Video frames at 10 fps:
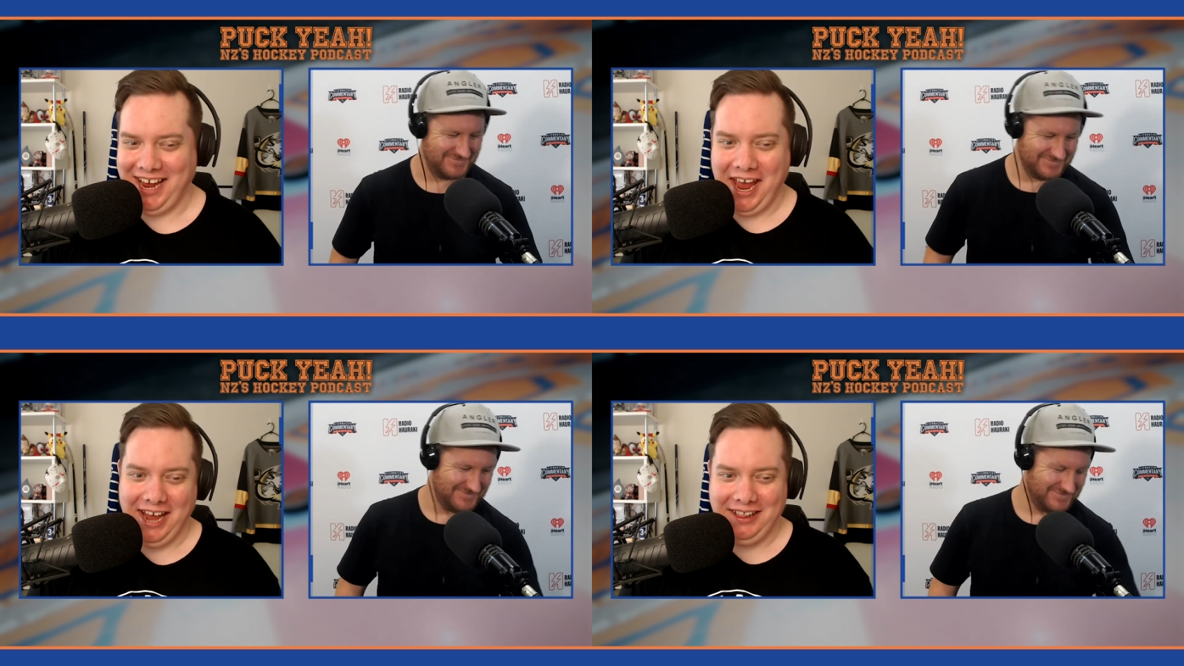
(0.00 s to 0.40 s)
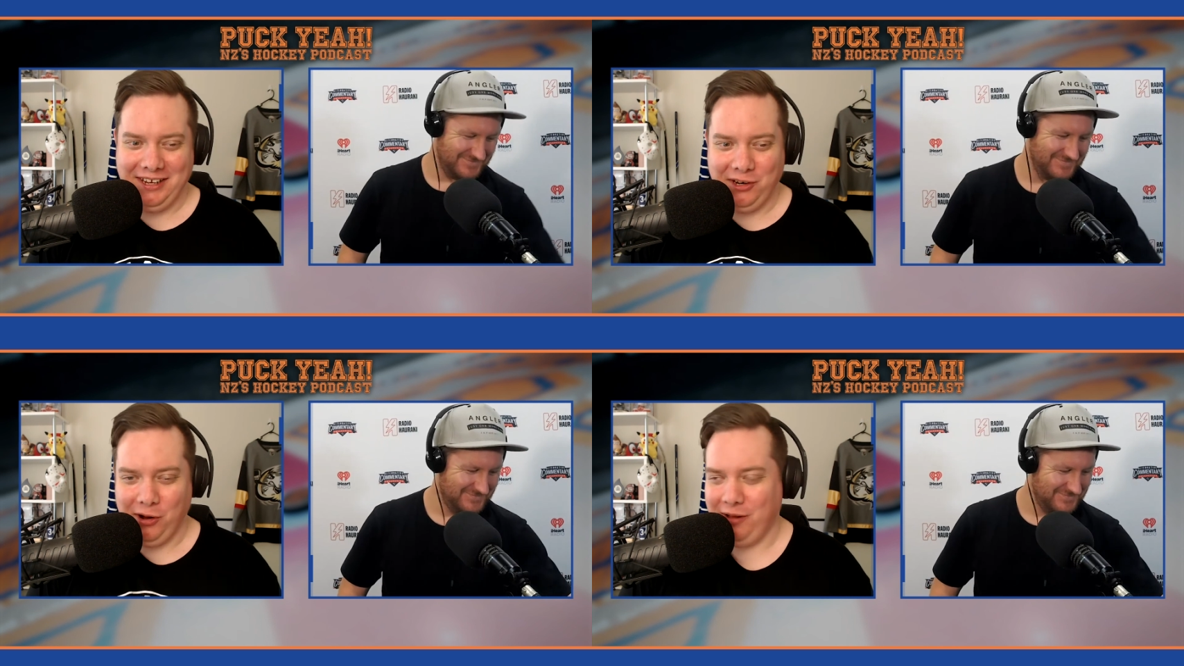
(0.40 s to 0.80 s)
Speaker 1: and
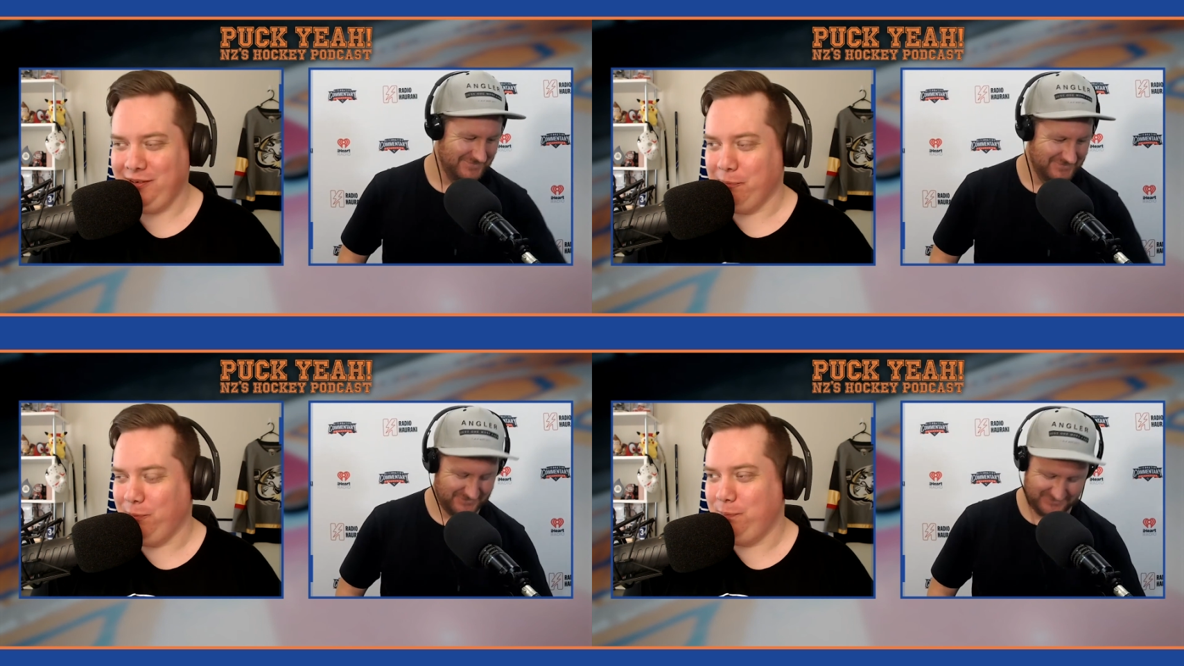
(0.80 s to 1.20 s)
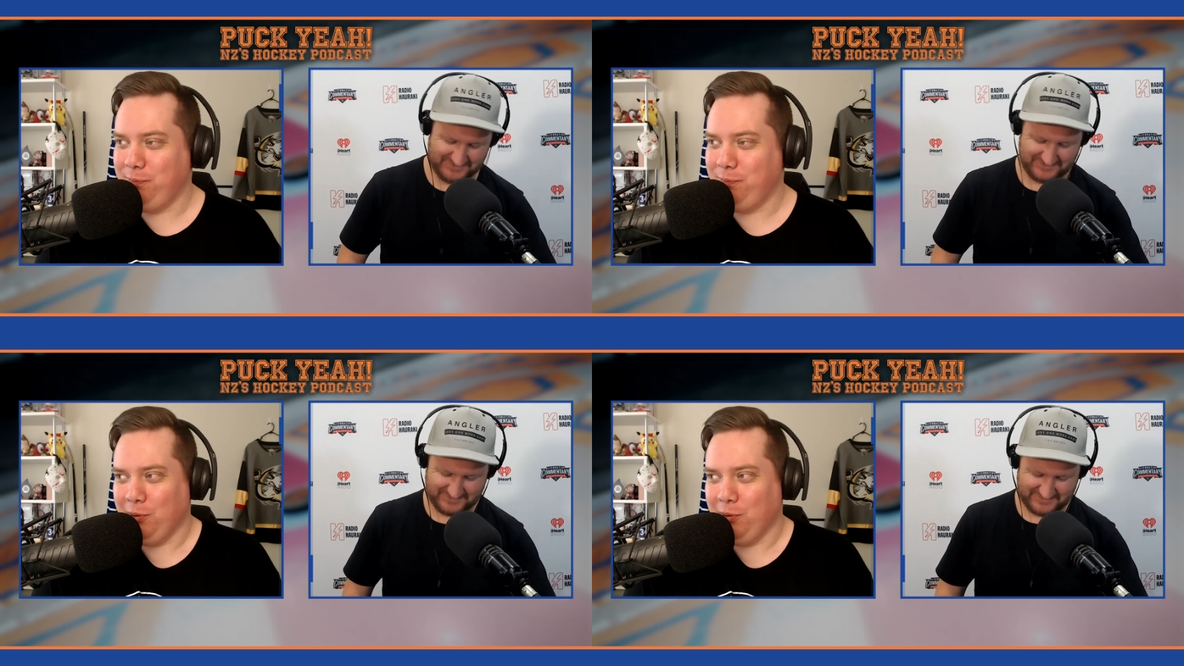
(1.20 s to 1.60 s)
yeah, and then your your
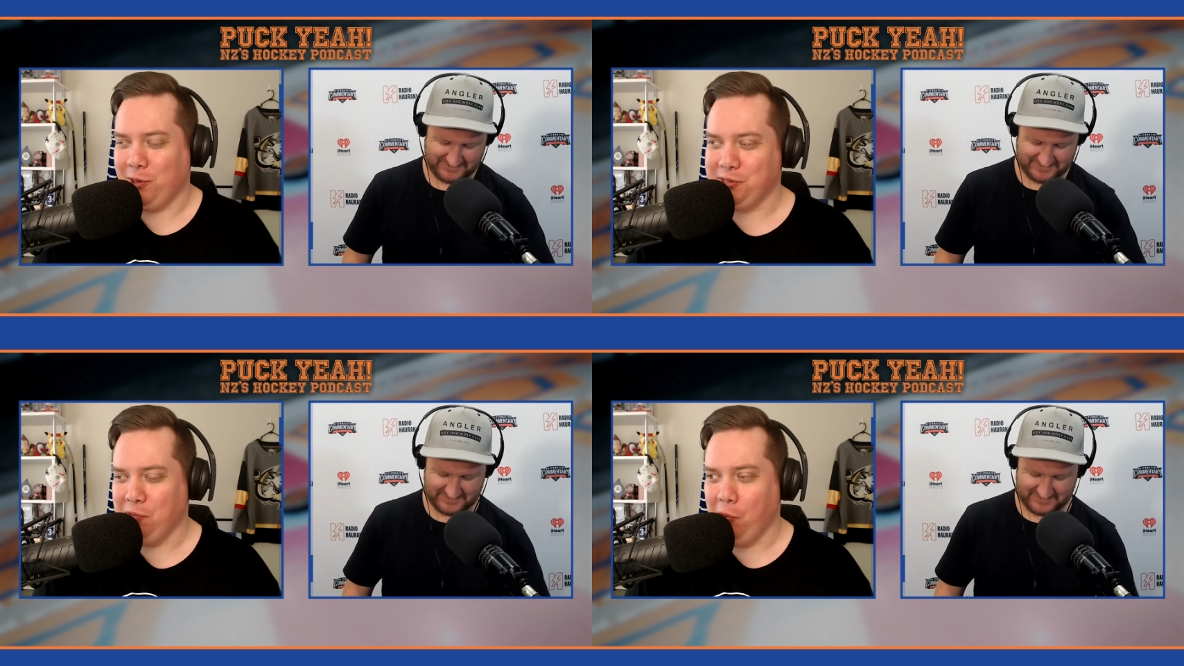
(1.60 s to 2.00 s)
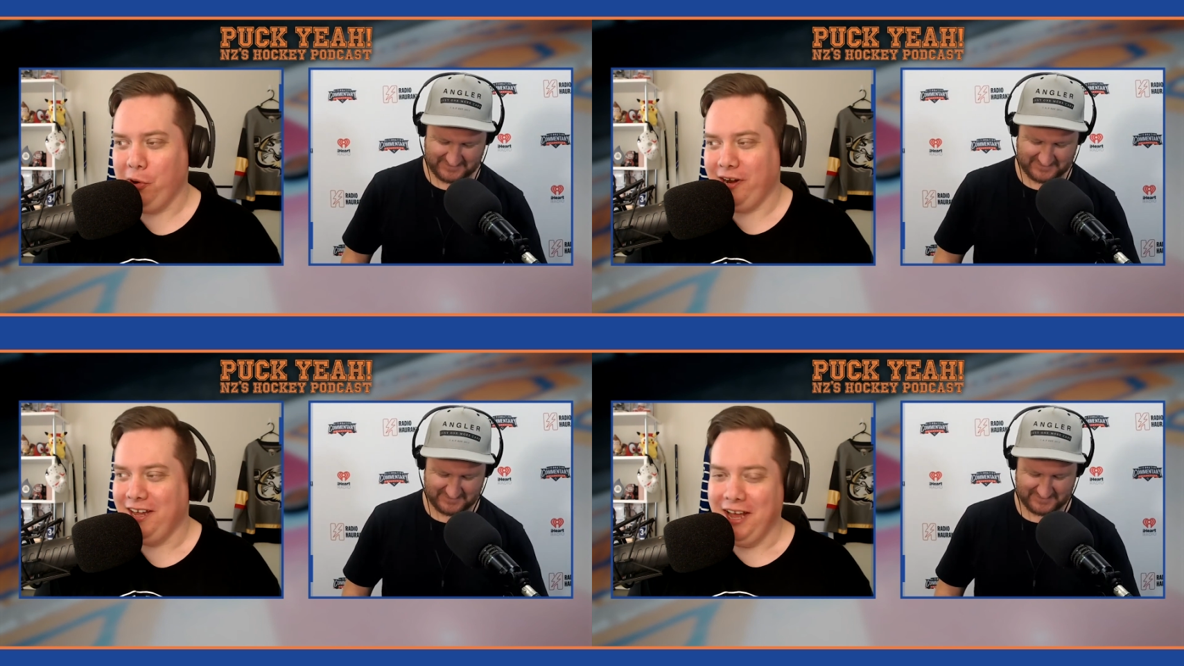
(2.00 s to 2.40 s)
ball goes
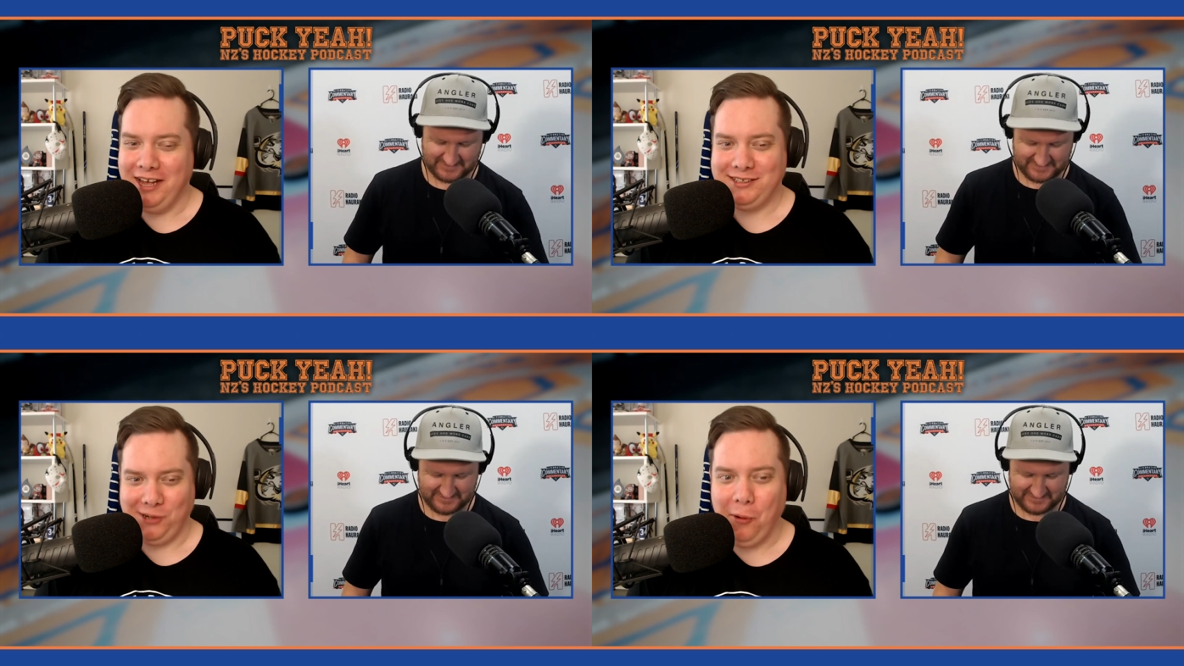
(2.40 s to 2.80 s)
in the water.